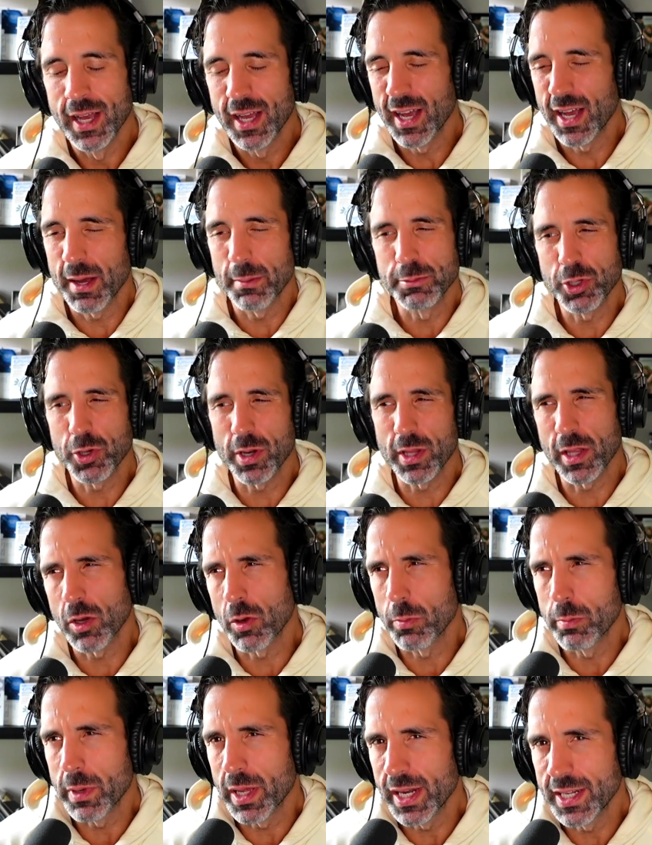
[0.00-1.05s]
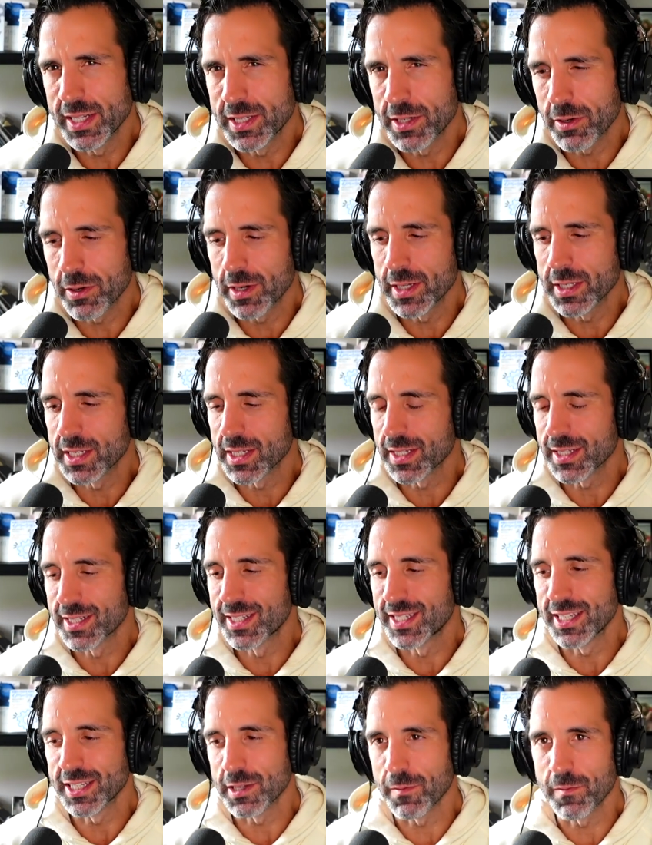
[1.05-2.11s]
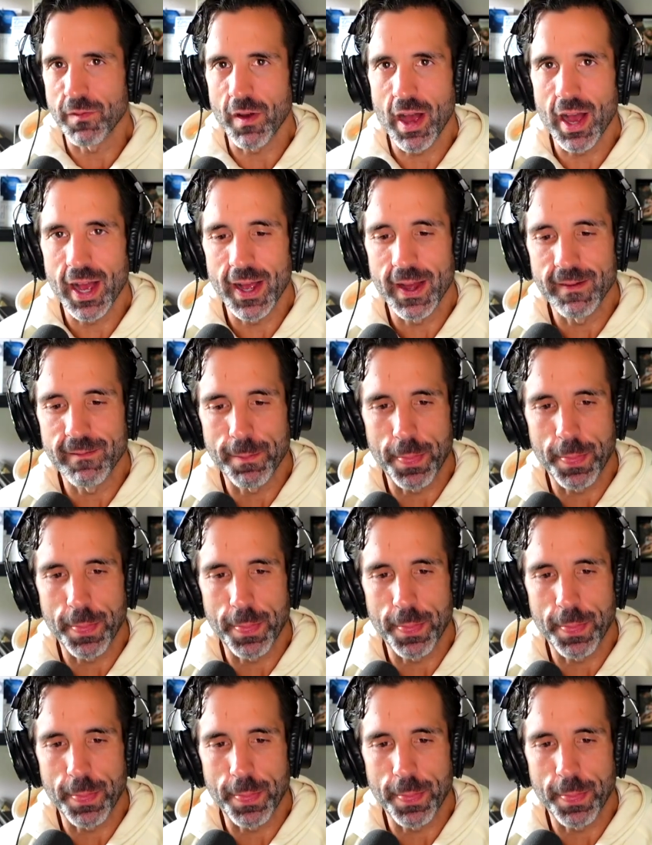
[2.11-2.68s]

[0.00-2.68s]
I'm doing a little mini series. It's season five.